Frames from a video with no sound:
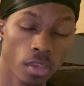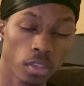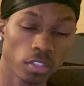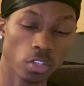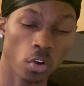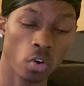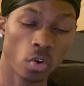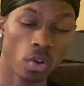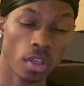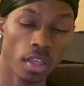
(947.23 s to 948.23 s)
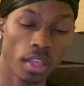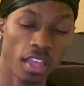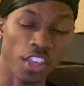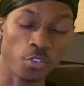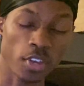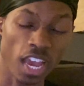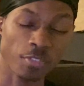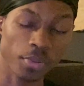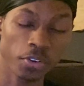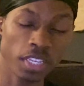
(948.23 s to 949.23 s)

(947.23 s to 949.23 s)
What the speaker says: So if you guys play on